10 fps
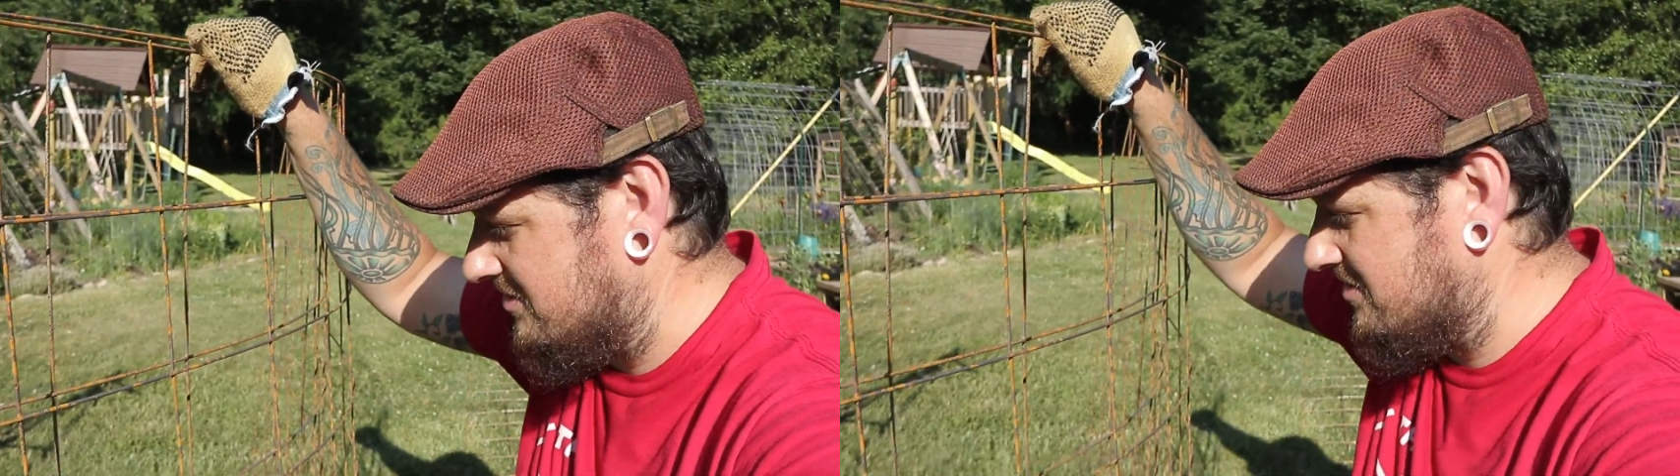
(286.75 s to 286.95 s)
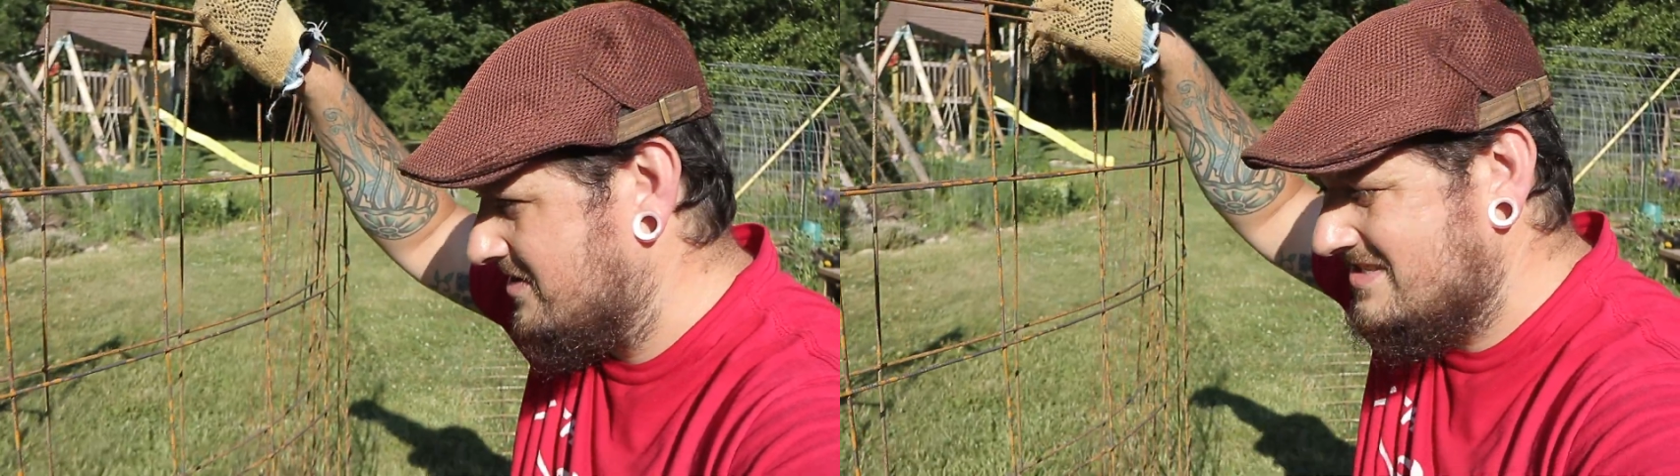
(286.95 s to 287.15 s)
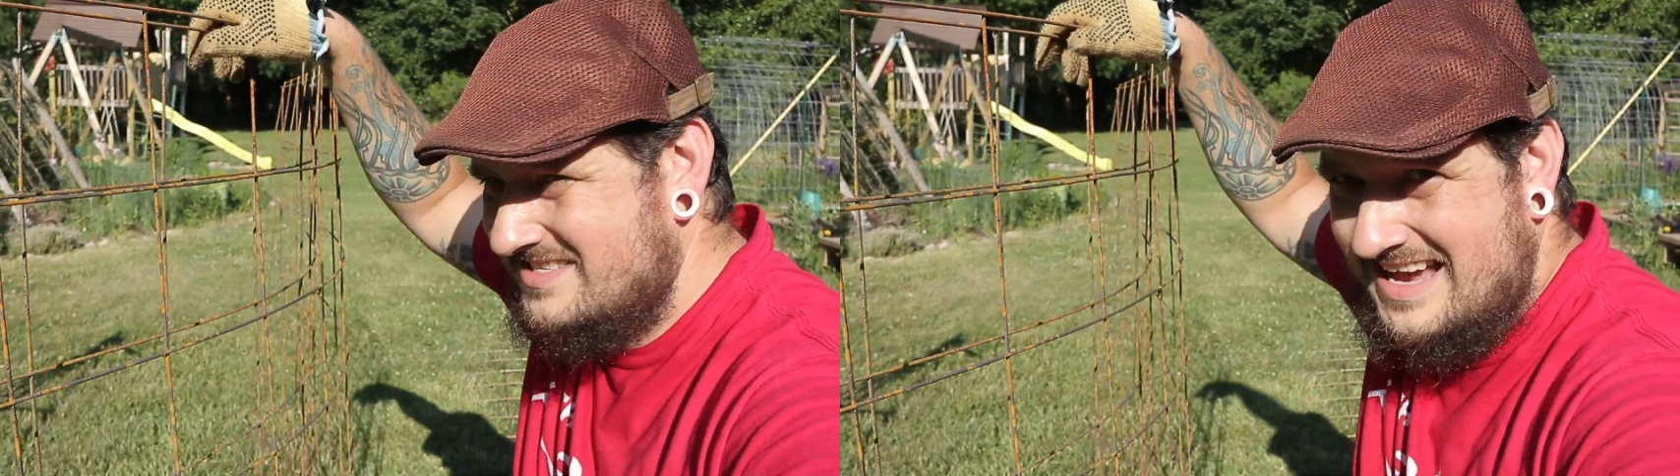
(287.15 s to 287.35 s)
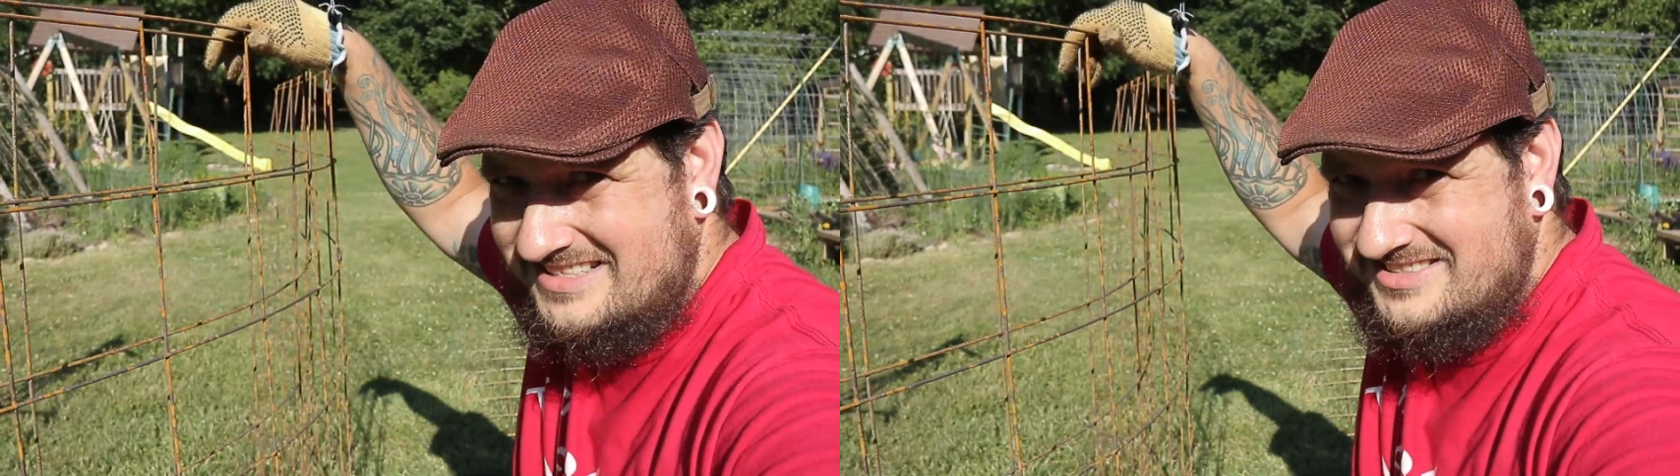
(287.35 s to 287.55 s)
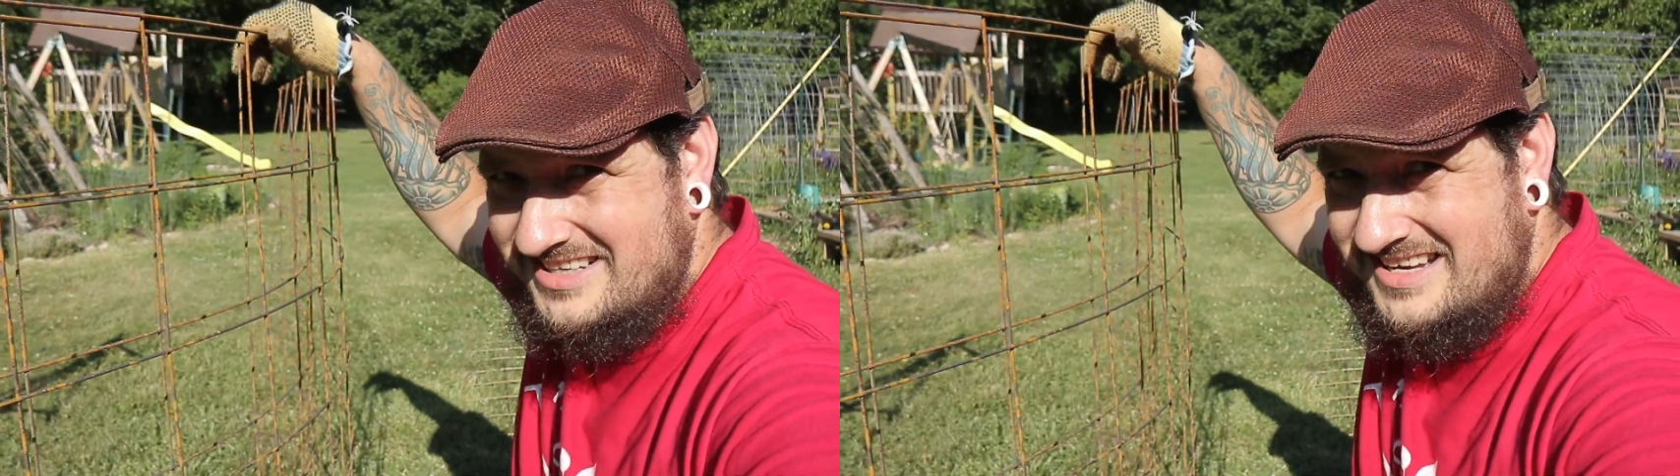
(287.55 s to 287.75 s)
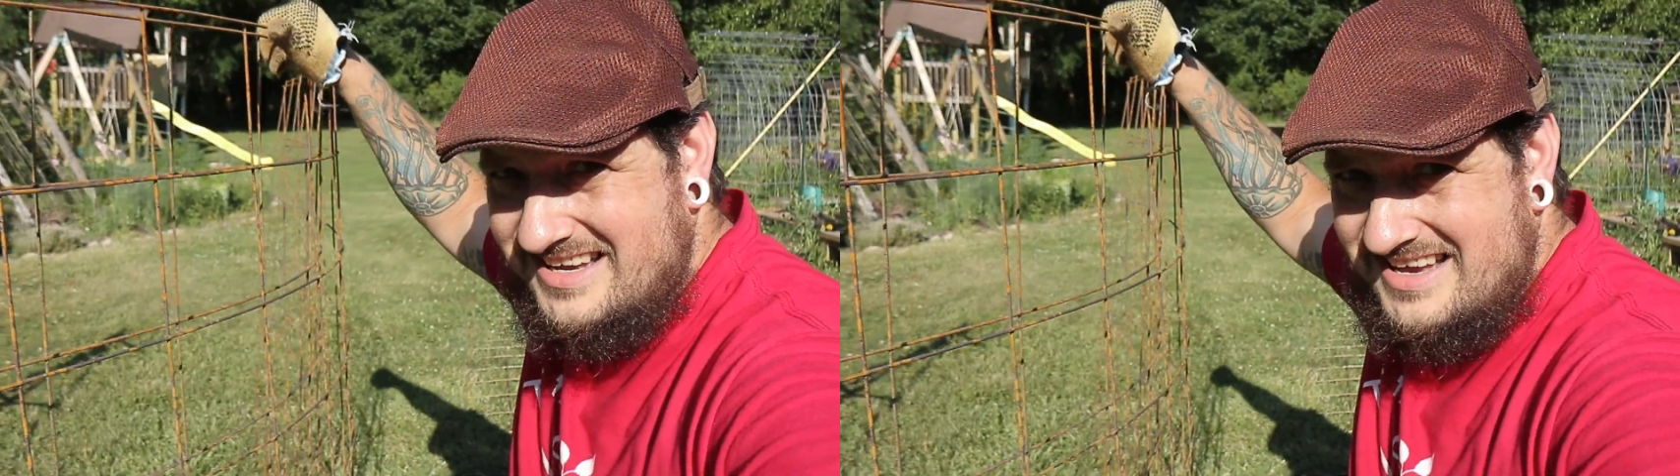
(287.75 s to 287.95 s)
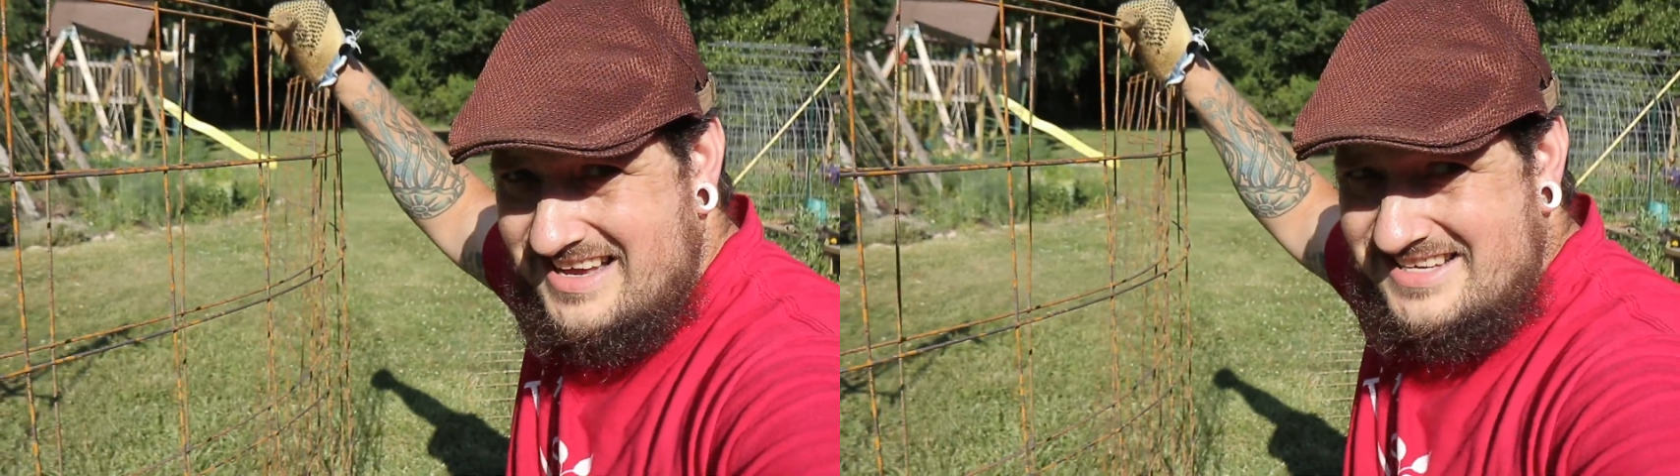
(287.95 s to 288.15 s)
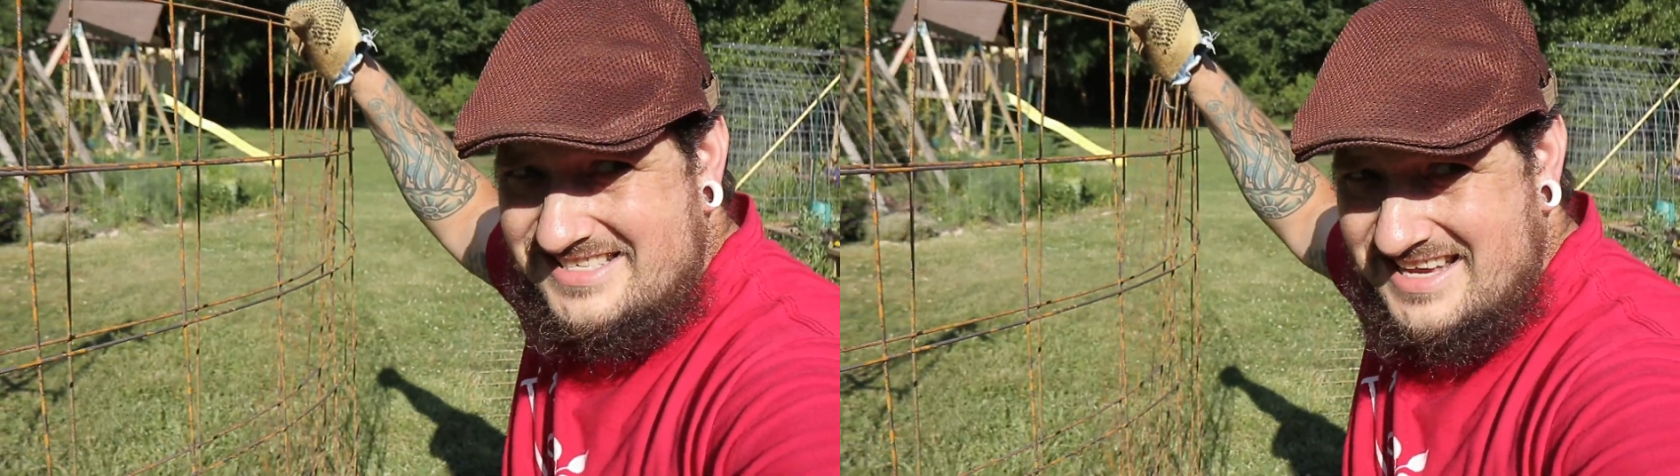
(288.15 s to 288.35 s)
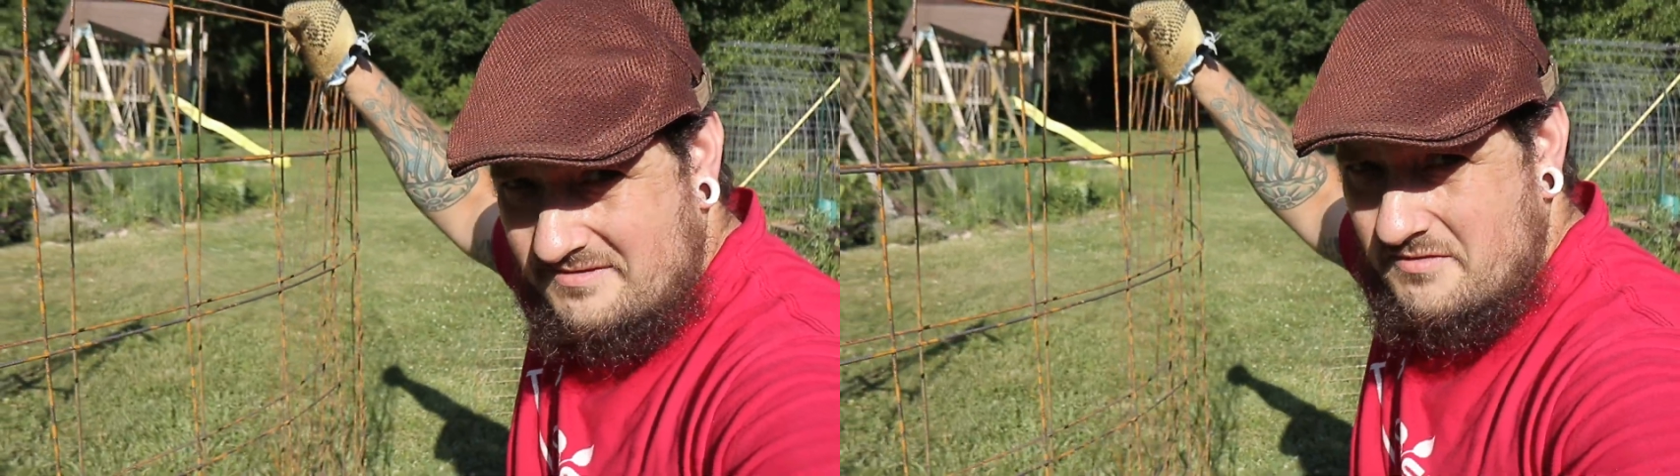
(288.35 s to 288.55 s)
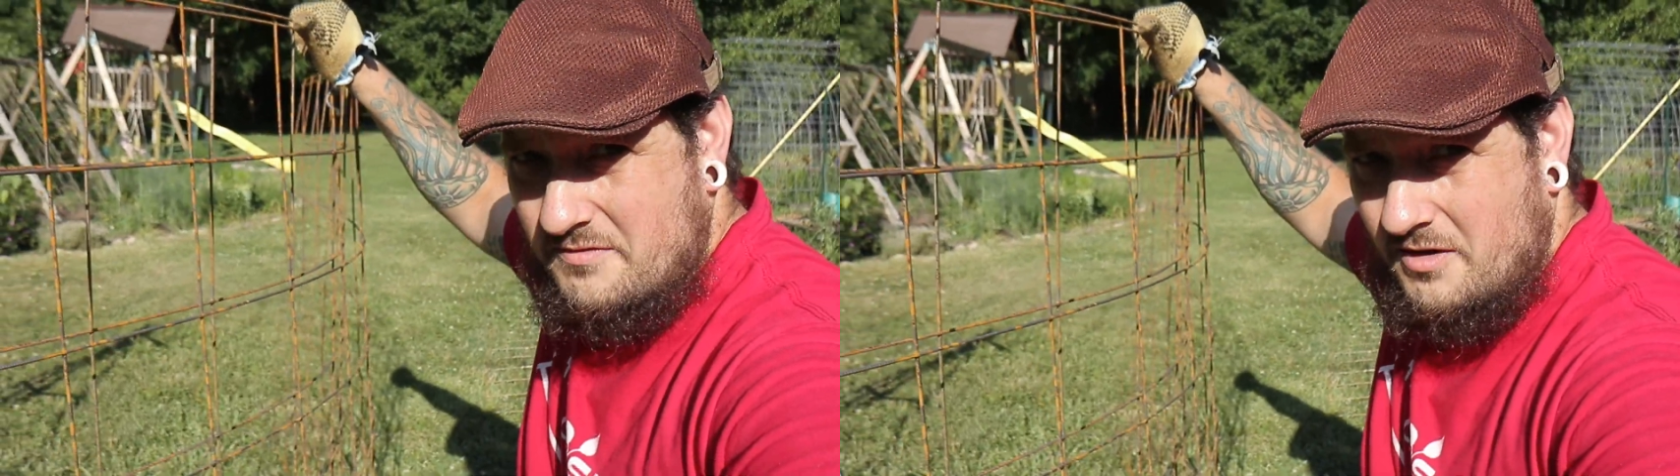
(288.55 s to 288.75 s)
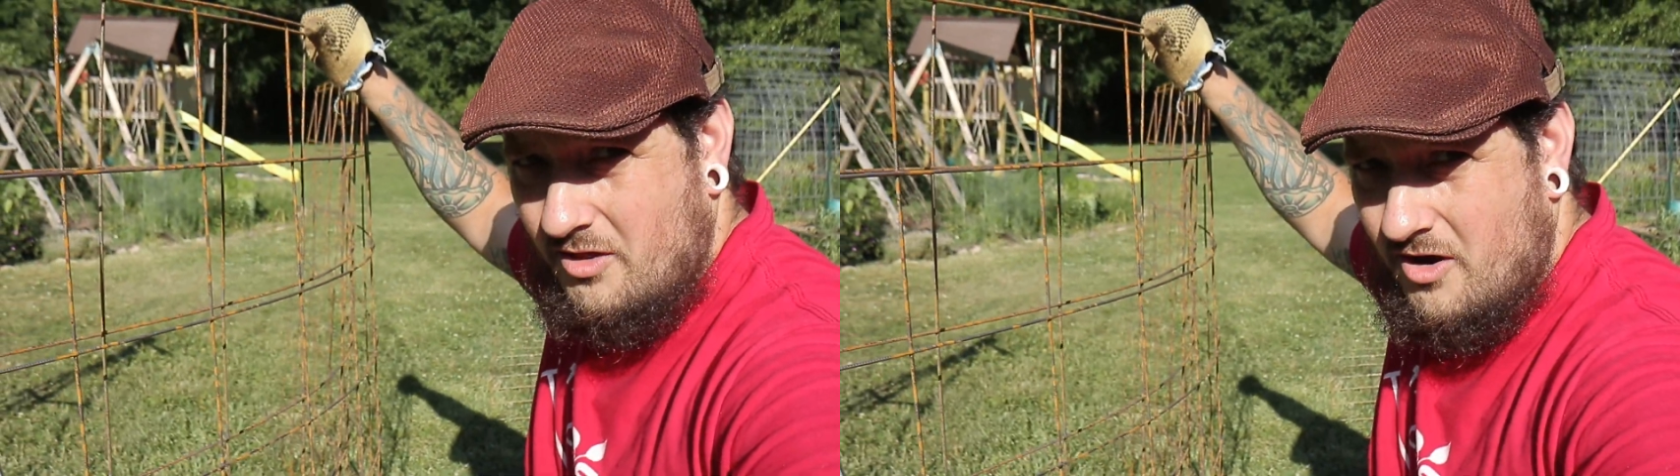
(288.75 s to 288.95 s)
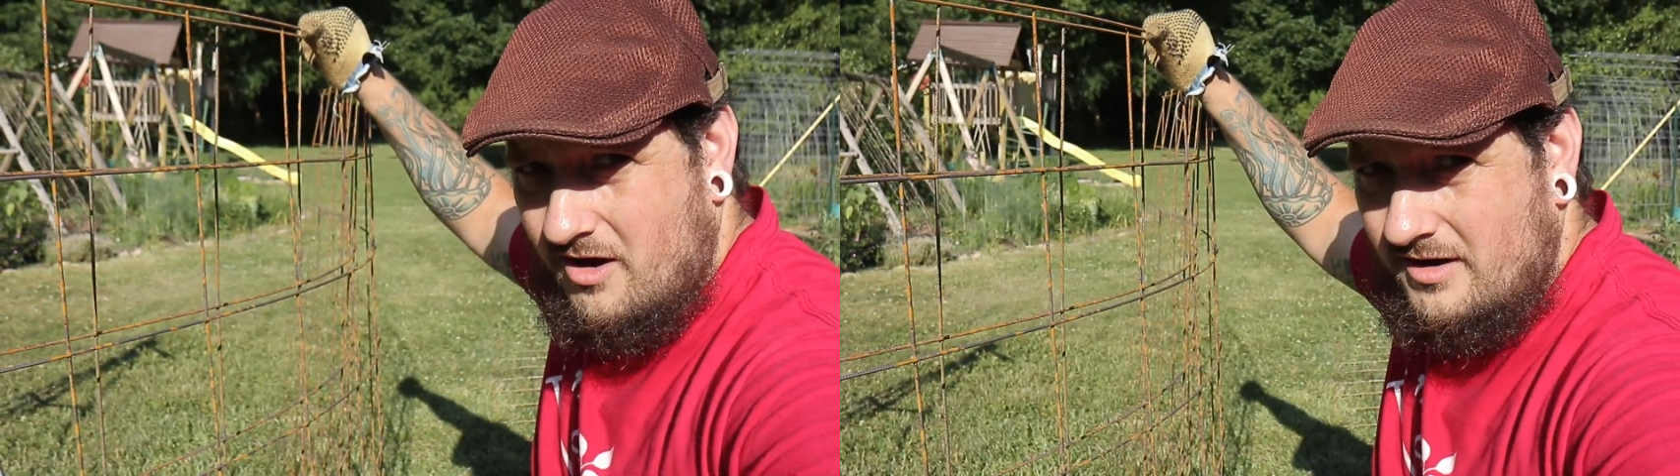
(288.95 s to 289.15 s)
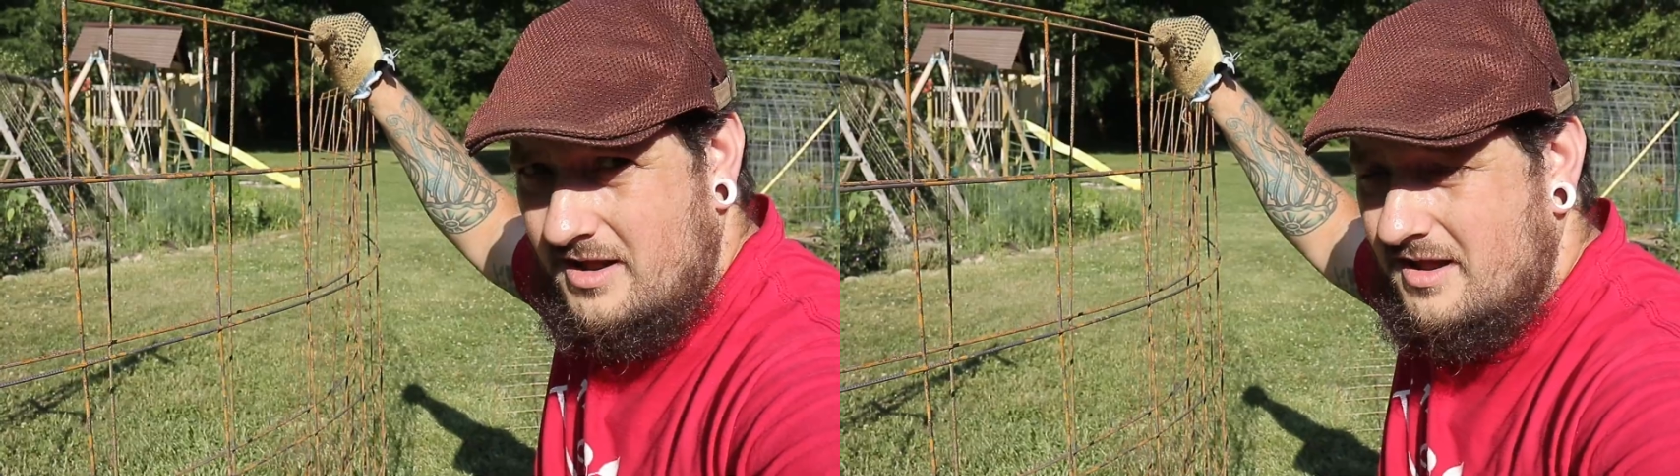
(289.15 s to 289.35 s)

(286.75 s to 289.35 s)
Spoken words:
So this is actually 7 foot long.